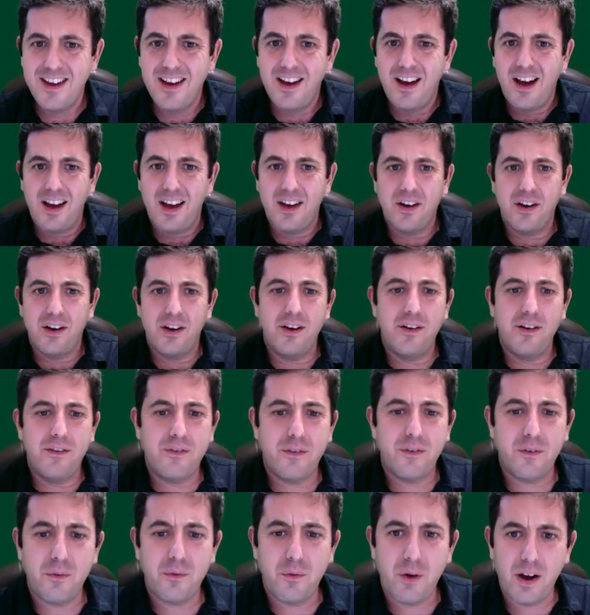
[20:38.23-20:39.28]
I could
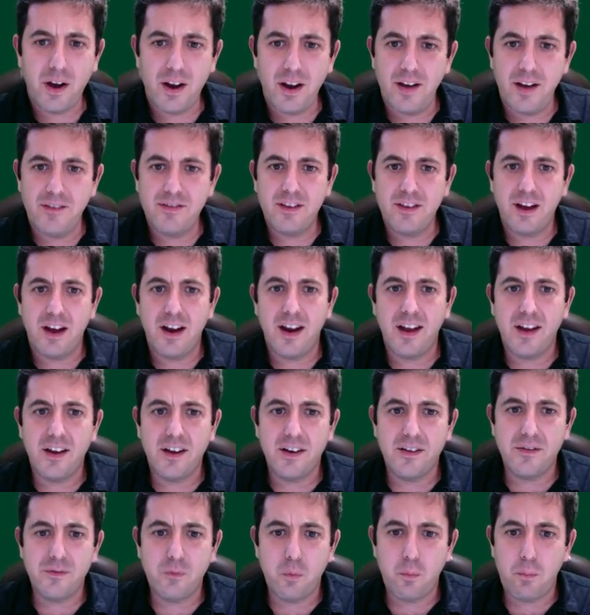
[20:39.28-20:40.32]
have. What could I have done? I could
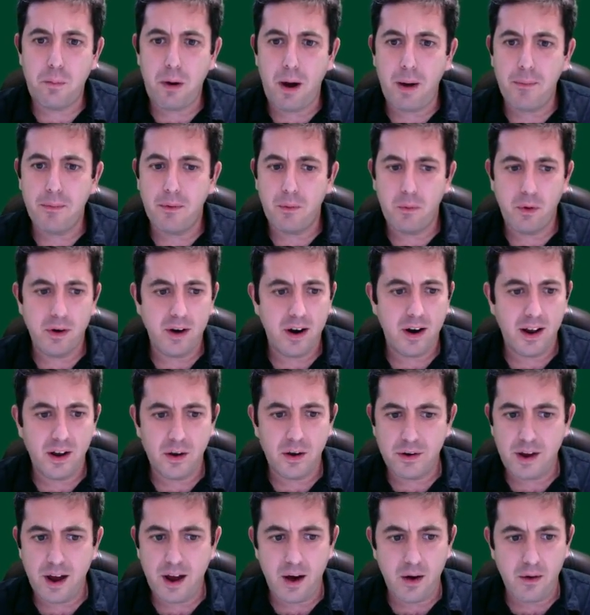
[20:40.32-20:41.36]
have popped. What did I go
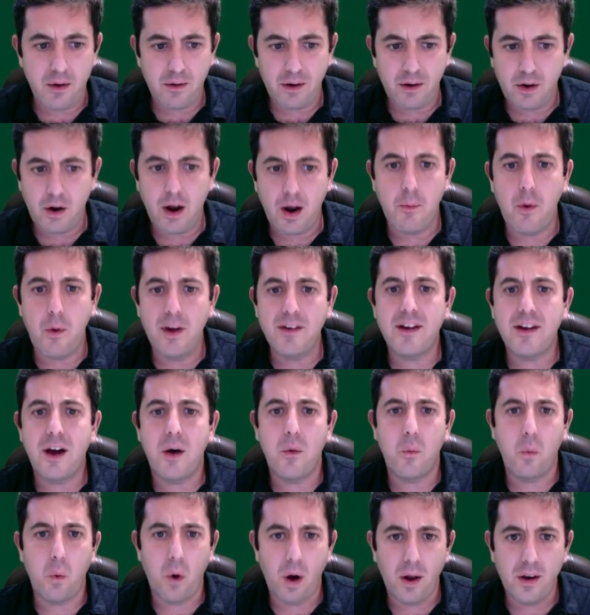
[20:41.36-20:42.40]
down? I went
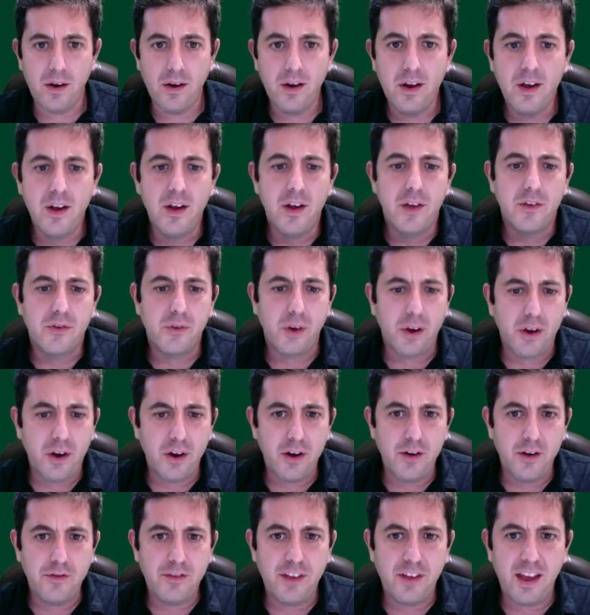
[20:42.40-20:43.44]
down 1. So I could
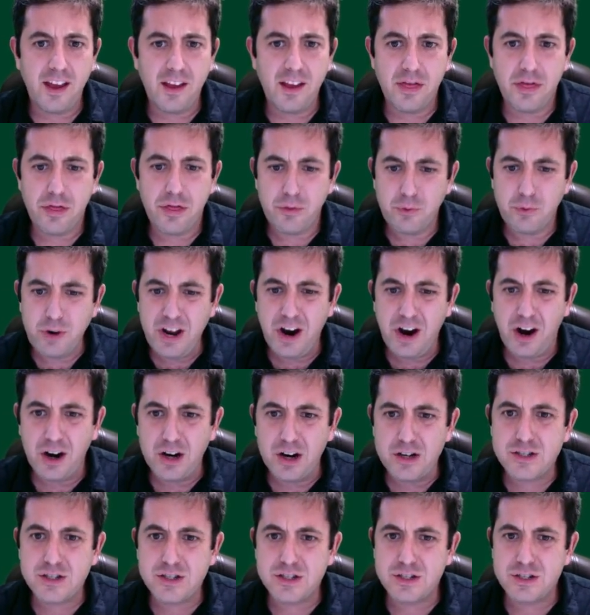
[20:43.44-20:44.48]
have taken 3
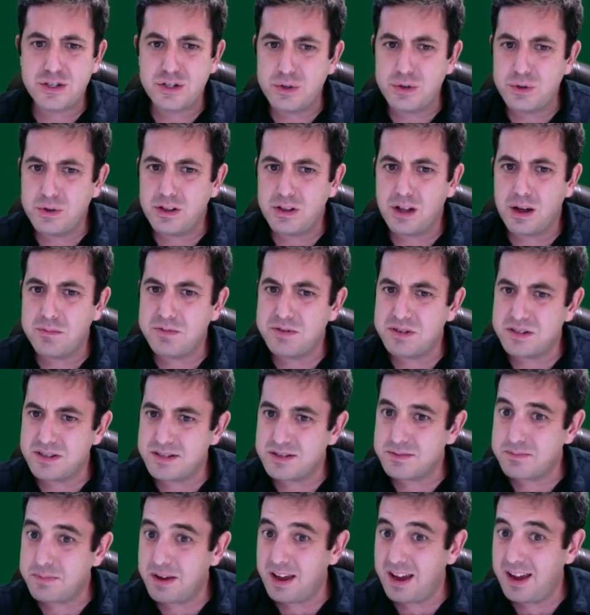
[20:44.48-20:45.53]
hearts, 2 clubs, and a
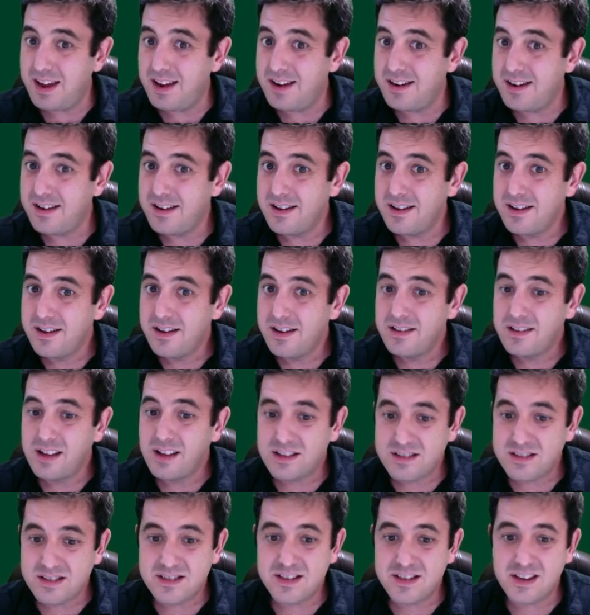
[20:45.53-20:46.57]
spade.
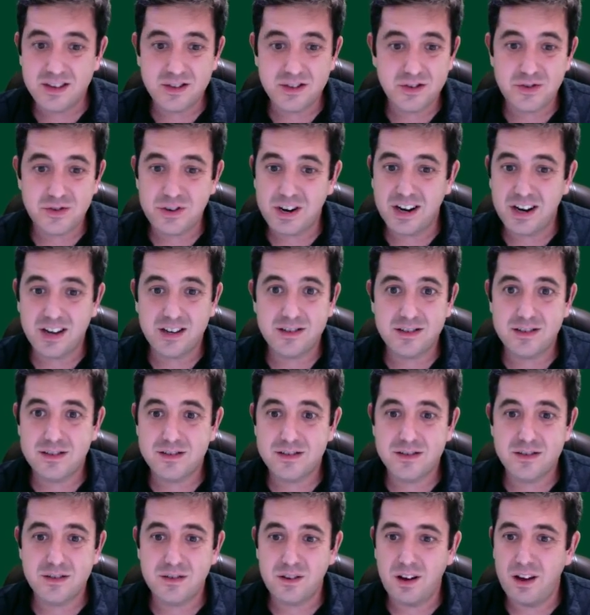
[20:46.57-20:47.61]
That's 6 tricks.
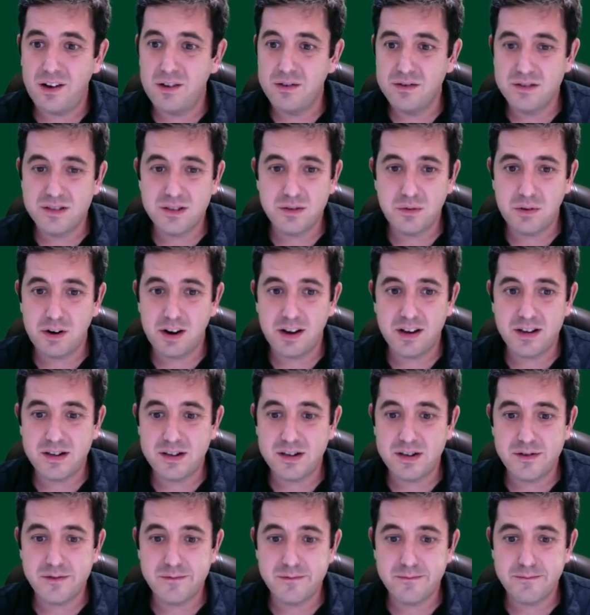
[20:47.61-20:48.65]
So I don't see what I could
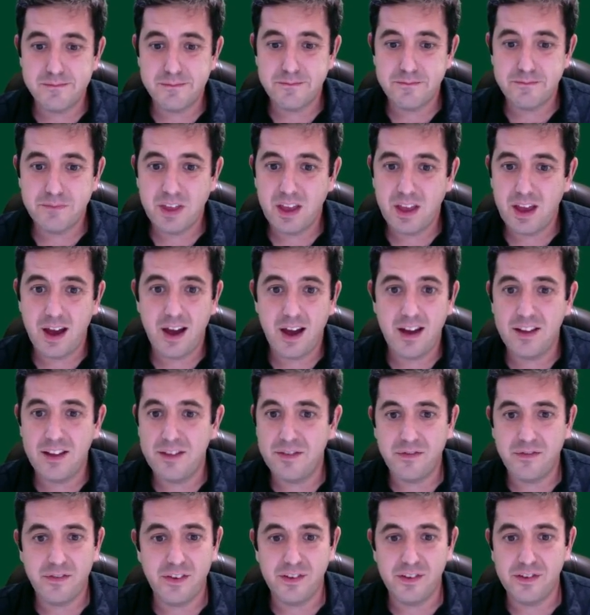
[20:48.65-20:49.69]
do. Yeah, it
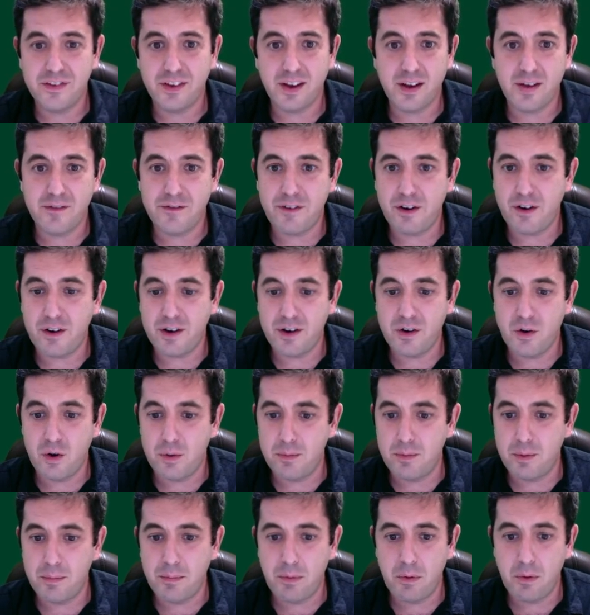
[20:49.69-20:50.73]
feels like a very
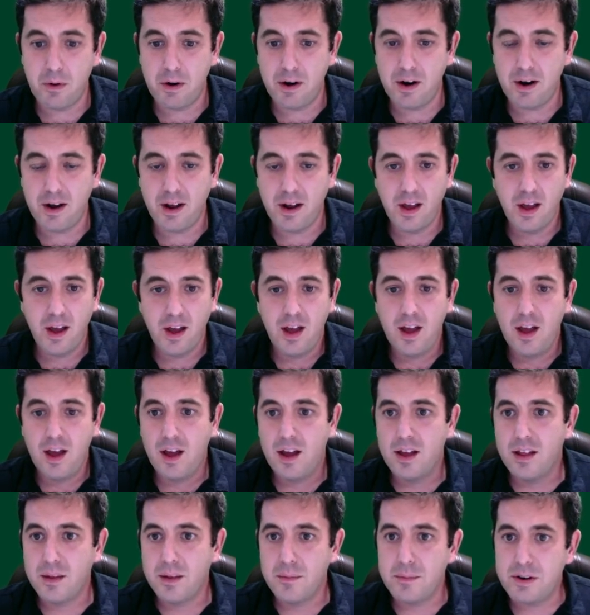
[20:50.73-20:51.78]
normal board.
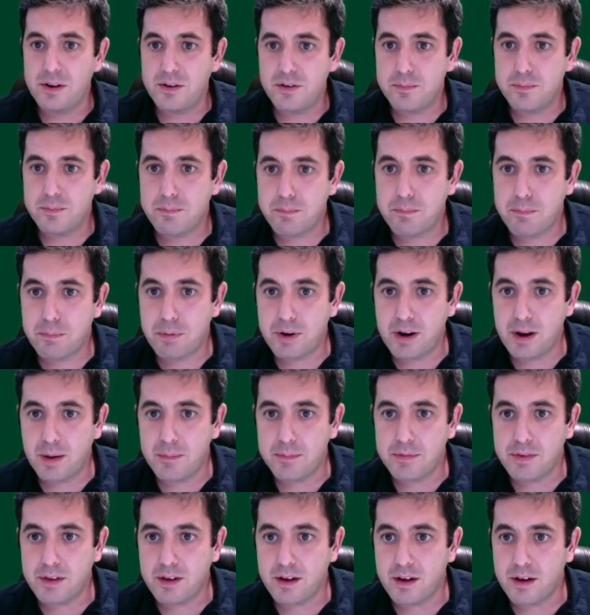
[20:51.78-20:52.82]
Let me just bring
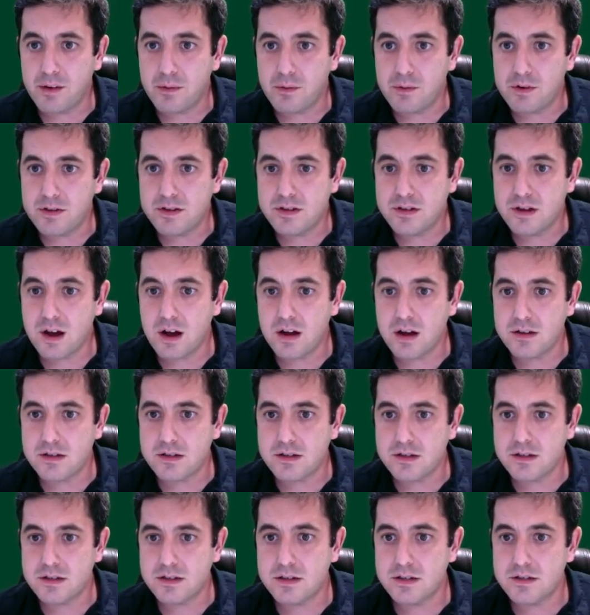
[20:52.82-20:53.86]
up the
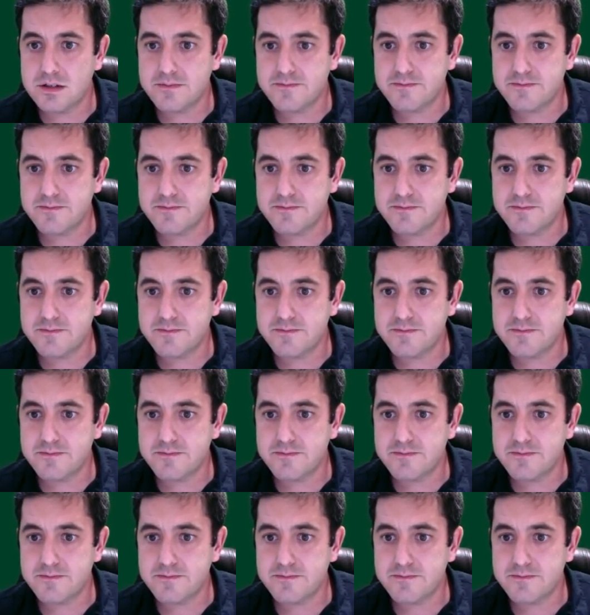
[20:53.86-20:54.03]
results.